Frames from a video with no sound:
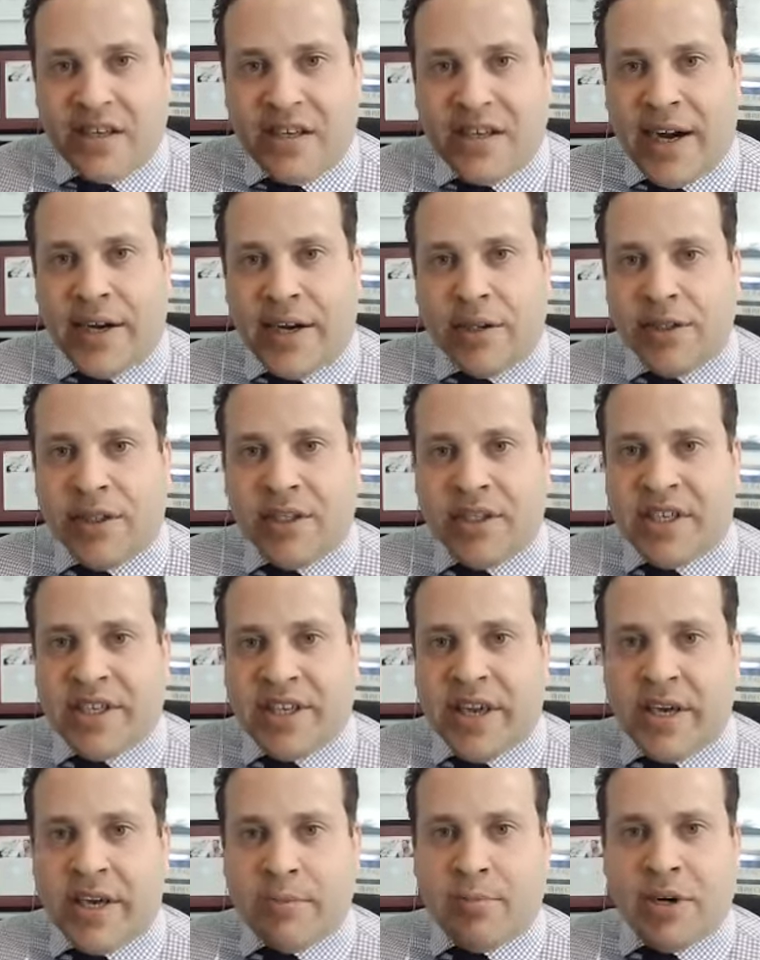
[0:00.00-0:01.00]
Not only does he
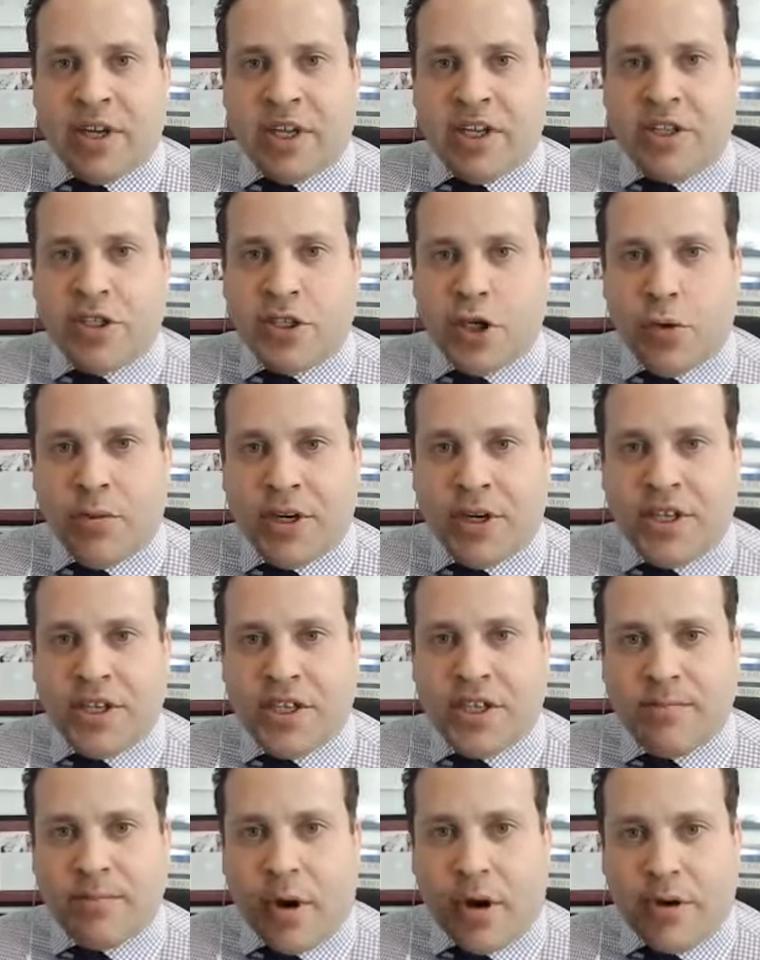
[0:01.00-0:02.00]
get it, but he's so much
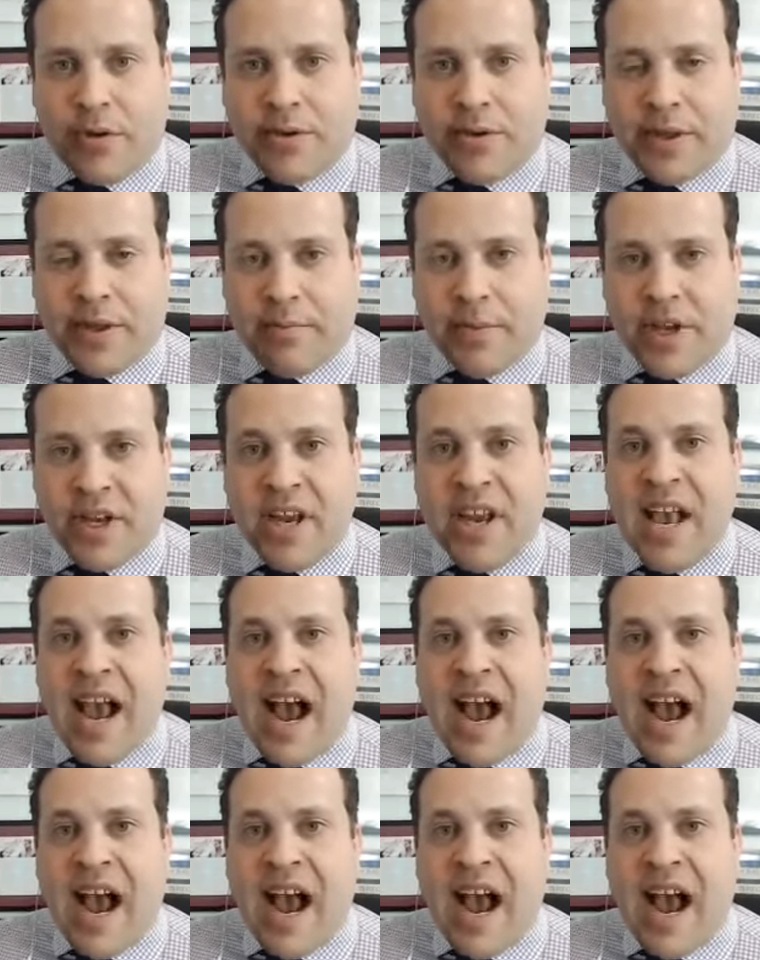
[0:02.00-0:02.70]
smarter than me.